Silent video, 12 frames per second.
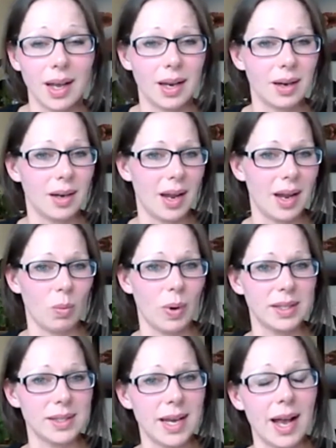and and
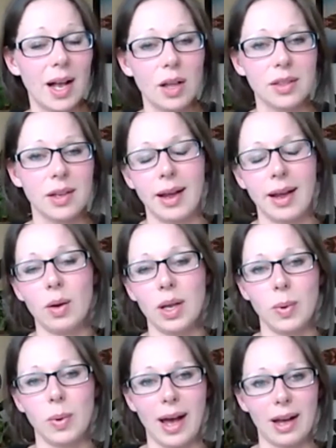what is health and how can
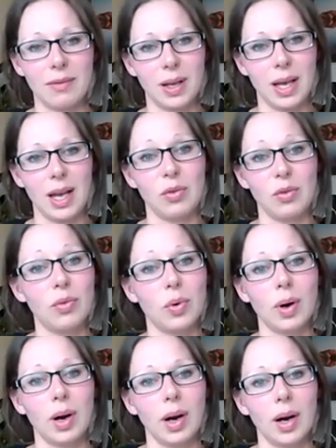we advocate
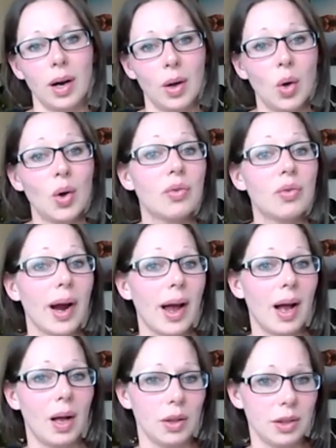for for
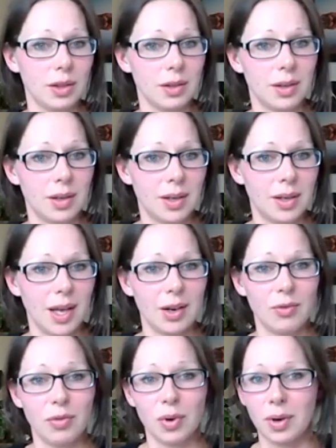health
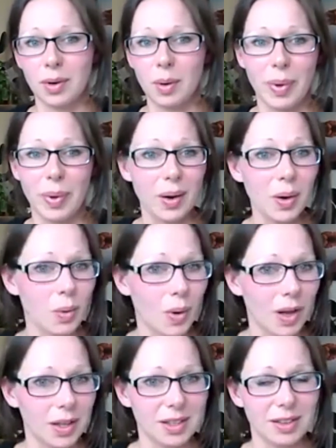and mm-hmm. for better
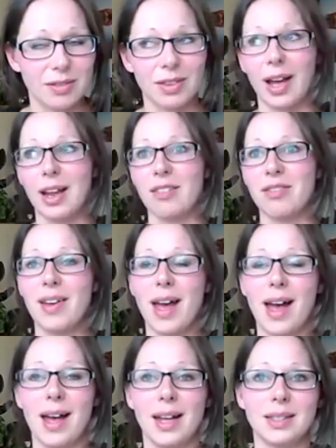quality of life
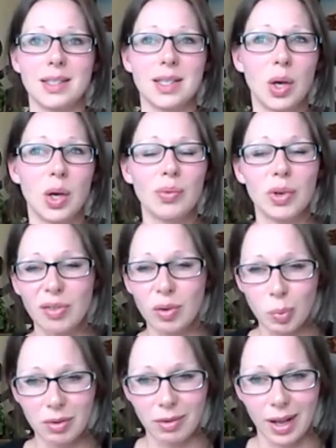and for
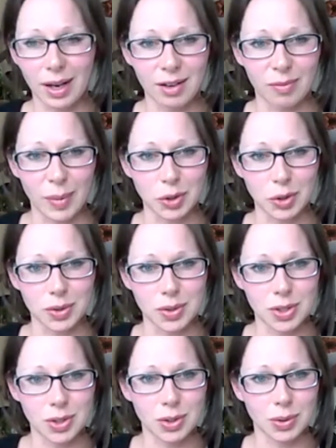even preventative measures
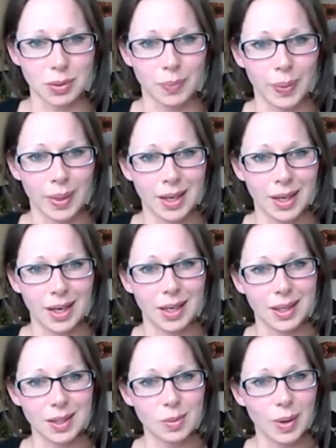too. And
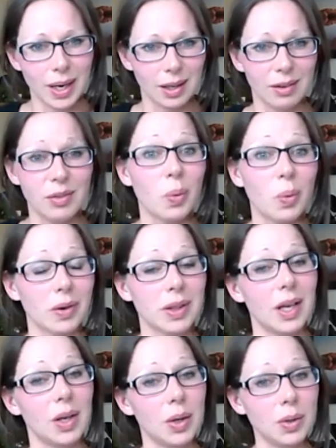that's why I love the work
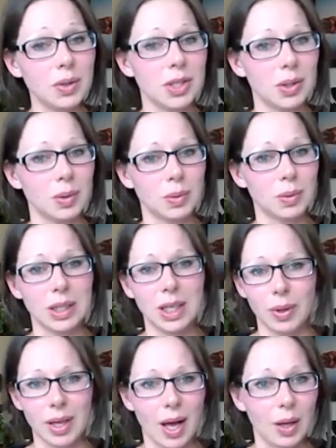that you do, really,
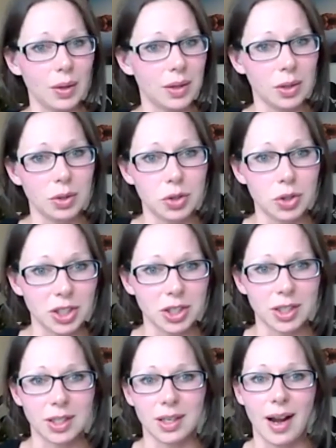with health and
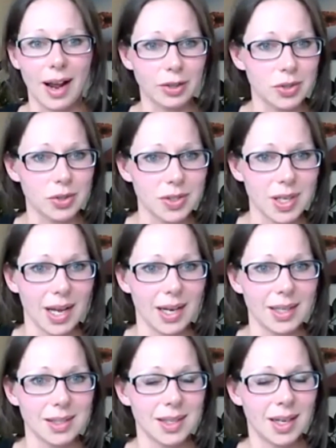nutrition and
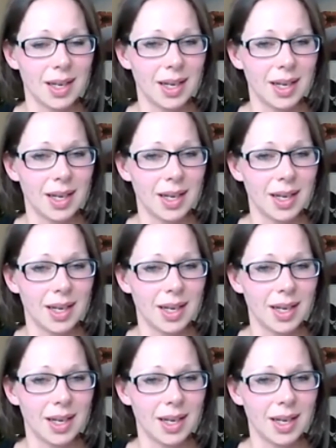exercise,